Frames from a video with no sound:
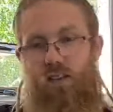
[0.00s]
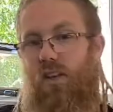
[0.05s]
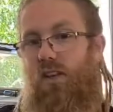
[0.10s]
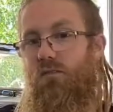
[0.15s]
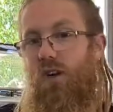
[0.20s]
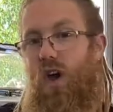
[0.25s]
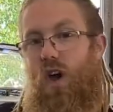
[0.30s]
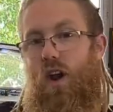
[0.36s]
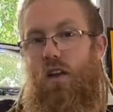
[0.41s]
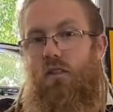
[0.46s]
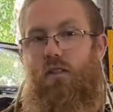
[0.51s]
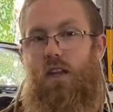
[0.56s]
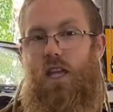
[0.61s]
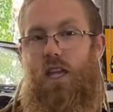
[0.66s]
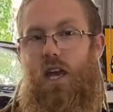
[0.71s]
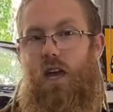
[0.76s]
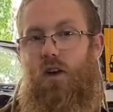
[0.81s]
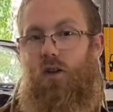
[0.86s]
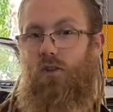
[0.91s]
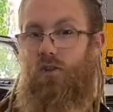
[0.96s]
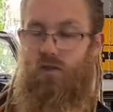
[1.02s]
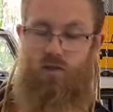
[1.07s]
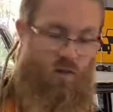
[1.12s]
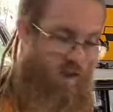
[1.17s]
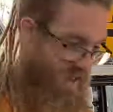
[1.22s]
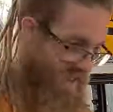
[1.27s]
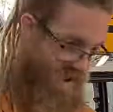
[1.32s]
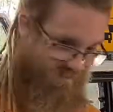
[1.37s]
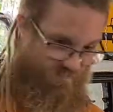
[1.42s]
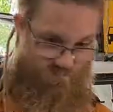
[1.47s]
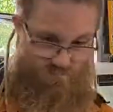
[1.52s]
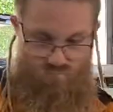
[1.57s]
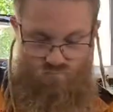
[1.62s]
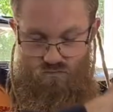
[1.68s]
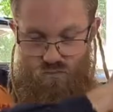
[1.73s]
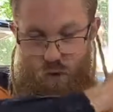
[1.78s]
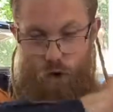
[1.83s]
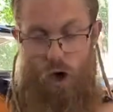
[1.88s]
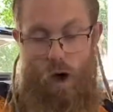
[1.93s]
convert everything else, and then
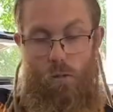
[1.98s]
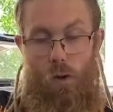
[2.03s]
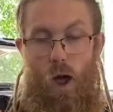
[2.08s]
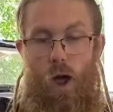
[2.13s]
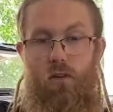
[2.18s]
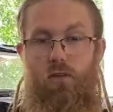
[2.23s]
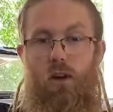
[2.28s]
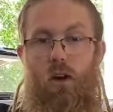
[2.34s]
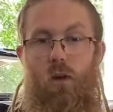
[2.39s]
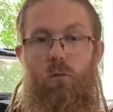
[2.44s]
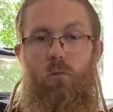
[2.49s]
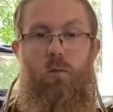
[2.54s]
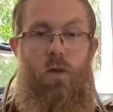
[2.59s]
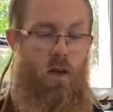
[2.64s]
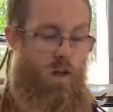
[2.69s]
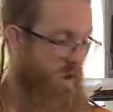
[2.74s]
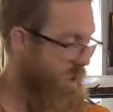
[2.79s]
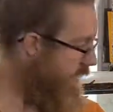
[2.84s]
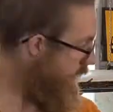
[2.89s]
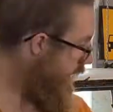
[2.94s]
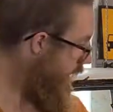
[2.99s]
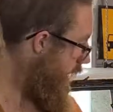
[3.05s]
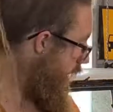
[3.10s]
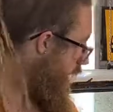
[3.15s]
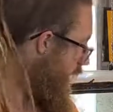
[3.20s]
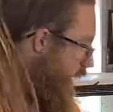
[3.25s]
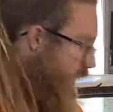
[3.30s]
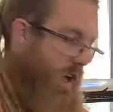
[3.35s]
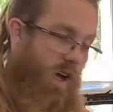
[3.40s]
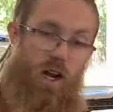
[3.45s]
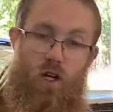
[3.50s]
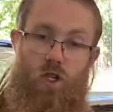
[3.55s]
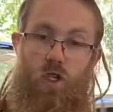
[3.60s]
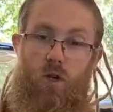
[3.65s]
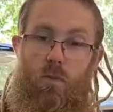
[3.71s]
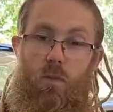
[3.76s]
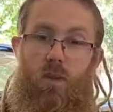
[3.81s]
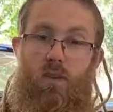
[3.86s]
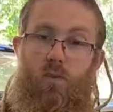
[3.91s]
prime over it, and it
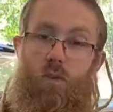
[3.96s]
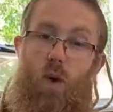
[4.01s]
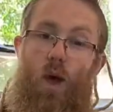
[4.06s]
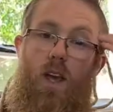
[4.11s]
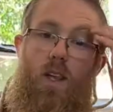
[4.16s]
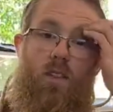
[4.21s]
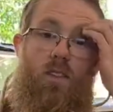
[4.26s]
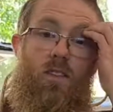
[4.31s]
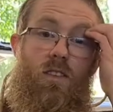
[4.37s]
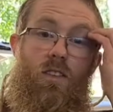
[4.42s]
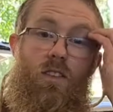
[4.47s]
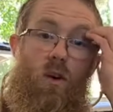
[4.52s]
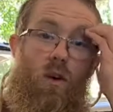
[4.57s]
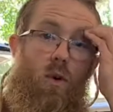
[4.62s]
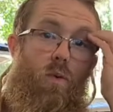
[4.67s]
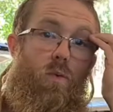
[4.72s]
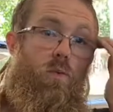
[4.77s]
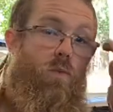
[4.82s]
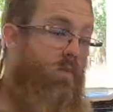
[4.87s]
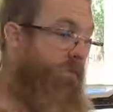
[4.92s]
should be sweet until,